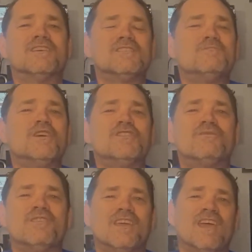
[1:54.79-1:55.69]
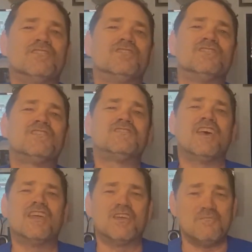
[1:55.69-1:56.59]
a speech for the ages,
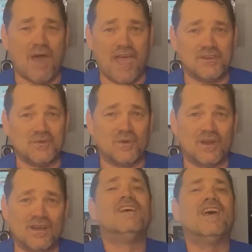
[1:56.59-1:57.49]
saying goodbye to her,